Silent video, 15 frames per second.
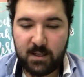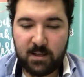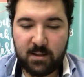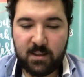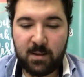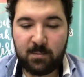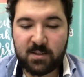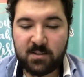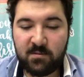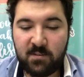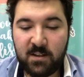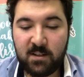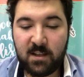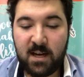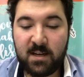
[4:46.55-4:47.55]
They must
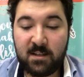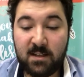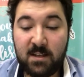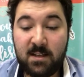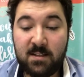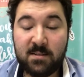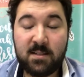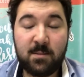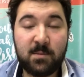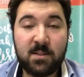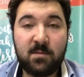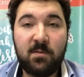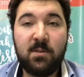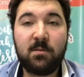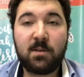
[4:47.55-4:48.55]
feel at ease, they
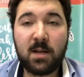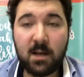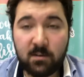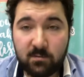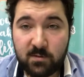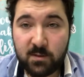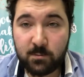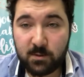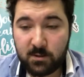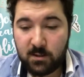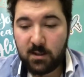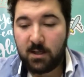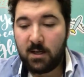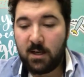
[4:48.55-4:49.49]
must feel comfortable,